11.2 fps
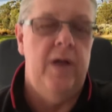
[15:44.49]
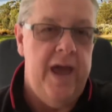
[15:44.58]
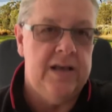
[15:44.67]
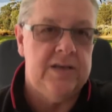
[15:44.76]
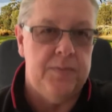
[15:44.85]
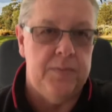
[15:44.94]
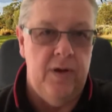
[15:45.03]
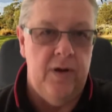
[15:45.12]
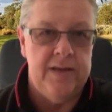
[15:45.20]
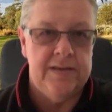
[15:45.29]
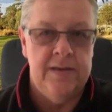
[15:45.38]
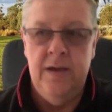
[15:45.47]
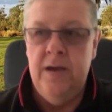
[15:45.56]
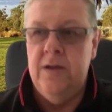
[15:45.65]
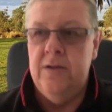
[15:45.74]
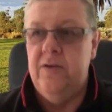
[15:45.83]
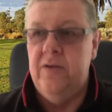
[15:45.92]
exploits
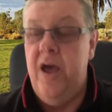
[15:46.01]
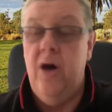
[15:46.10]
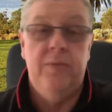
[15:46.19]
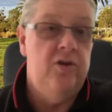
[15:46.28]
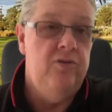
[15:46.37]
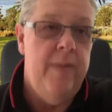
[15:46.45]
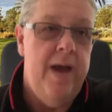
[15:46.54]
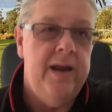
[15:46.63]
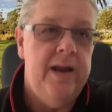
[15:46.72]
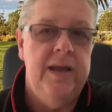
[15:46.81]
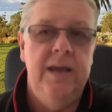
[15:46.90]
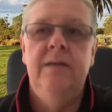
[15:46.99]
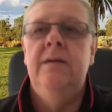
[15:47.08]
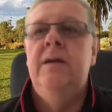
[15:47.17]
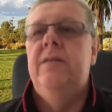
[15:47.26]
to help humanity,